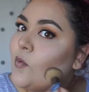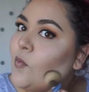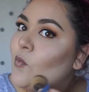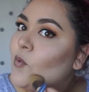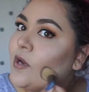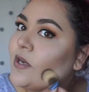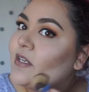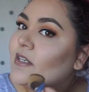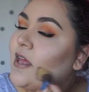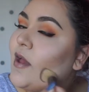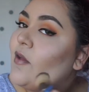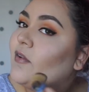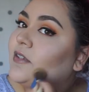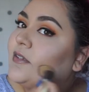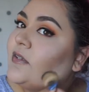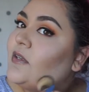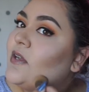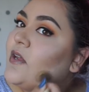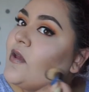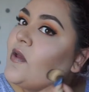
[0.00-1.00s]
worked out
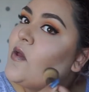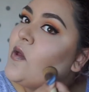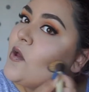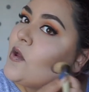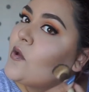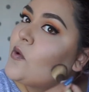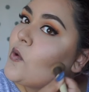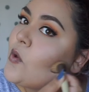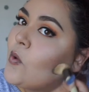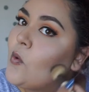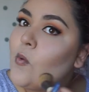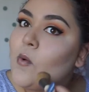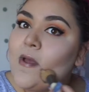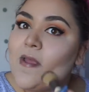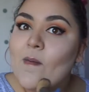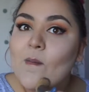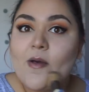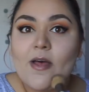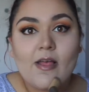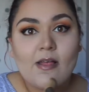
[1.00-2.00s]

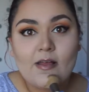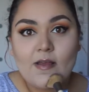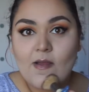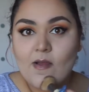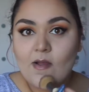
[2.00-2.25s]
quite well.